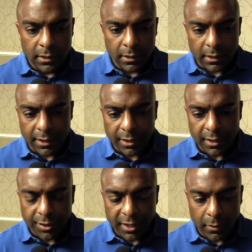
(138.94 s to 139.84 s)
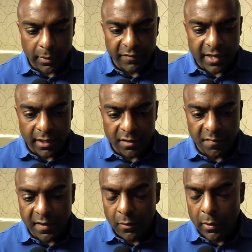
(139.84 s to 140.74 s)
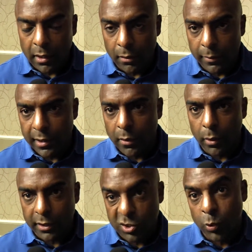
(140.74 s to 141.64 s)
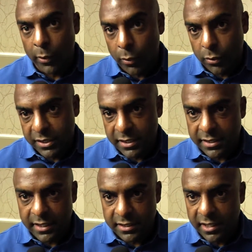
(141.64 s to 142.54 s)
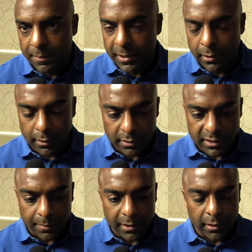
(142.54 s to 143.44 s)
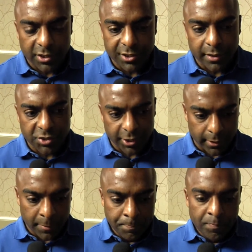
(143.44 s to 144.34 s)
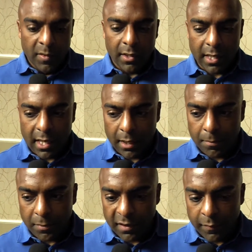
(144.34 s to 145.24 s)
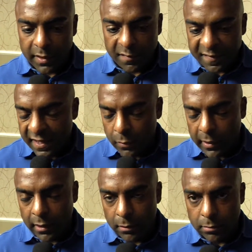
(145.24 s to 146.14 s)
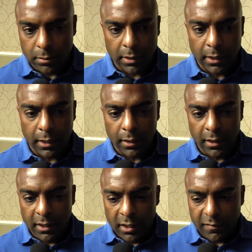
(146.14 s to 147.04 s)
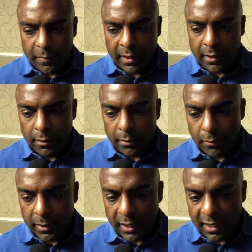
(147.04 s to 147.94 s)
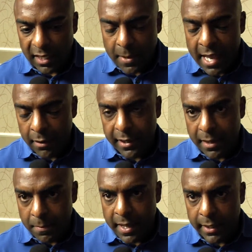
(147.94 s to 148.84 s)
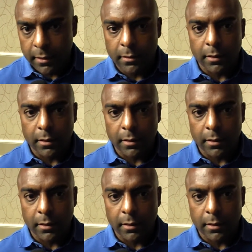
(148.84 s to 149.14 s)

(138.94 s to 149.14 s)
I think we've got to defend well. We know we're going to score goals. That's not been our issue this year. But if we defend well, if we can keep Akron at bay,